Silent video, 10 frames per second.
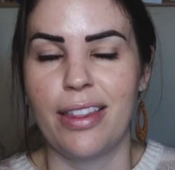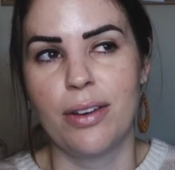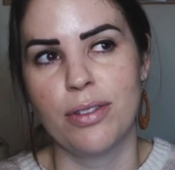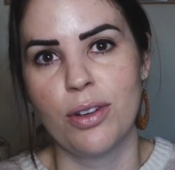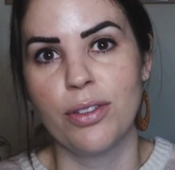think
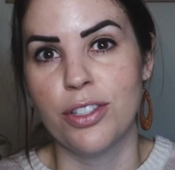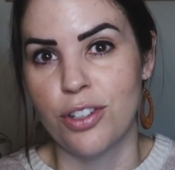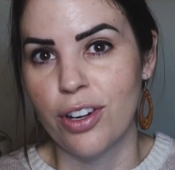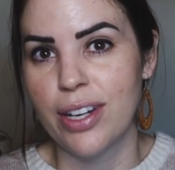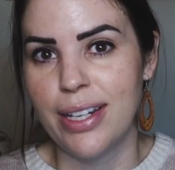it was called the
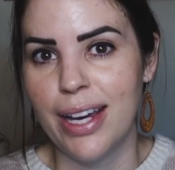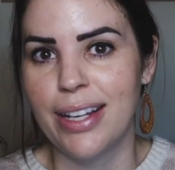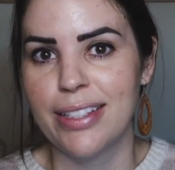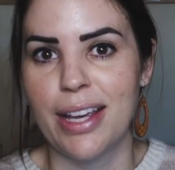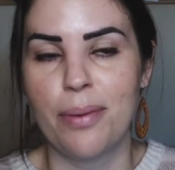Turkey
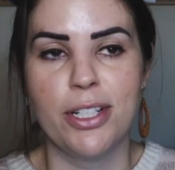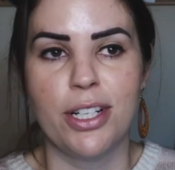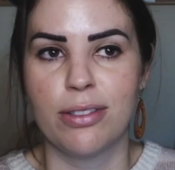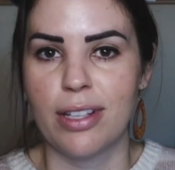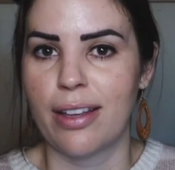Day sandwich.
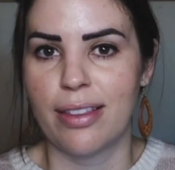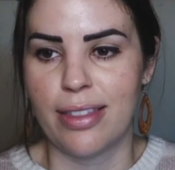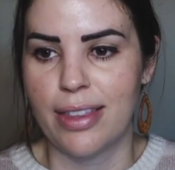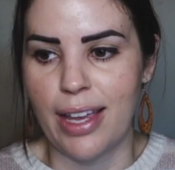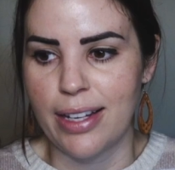It was like
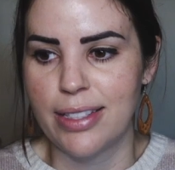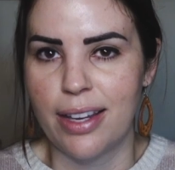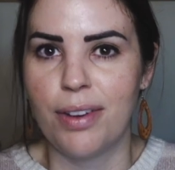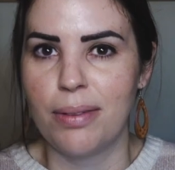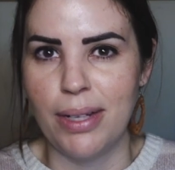
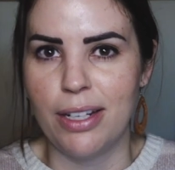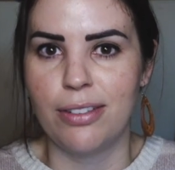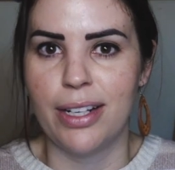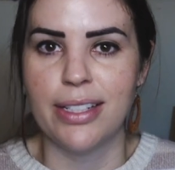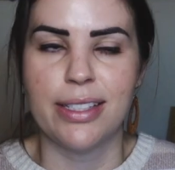Thanksgiving
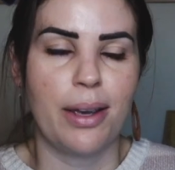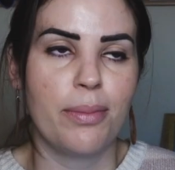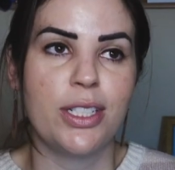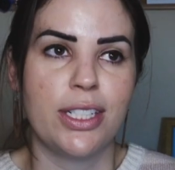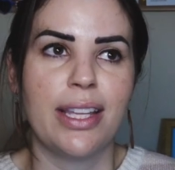meal in a
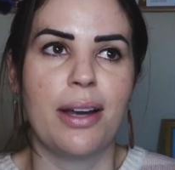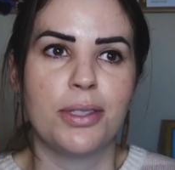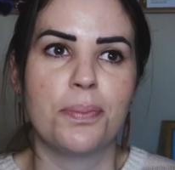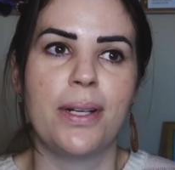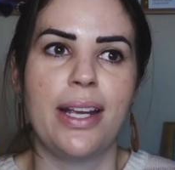sandwich. That
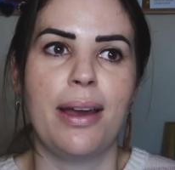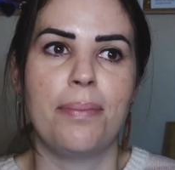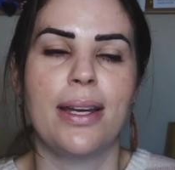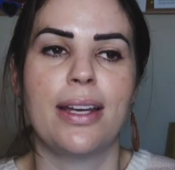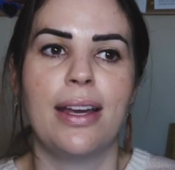was pretty
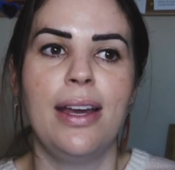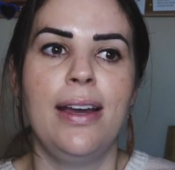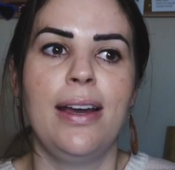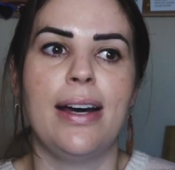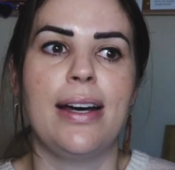epic.
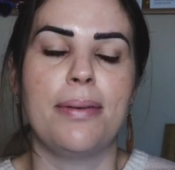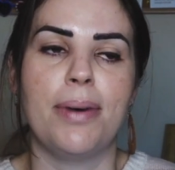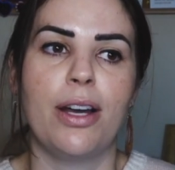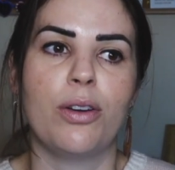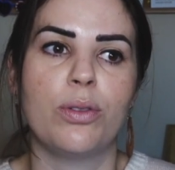Um,
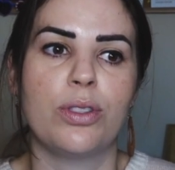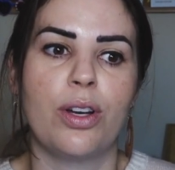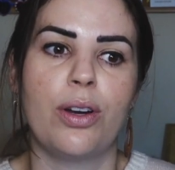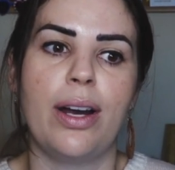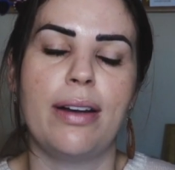I
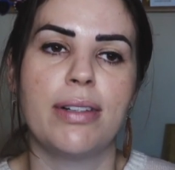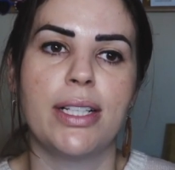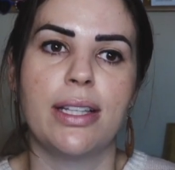also, I really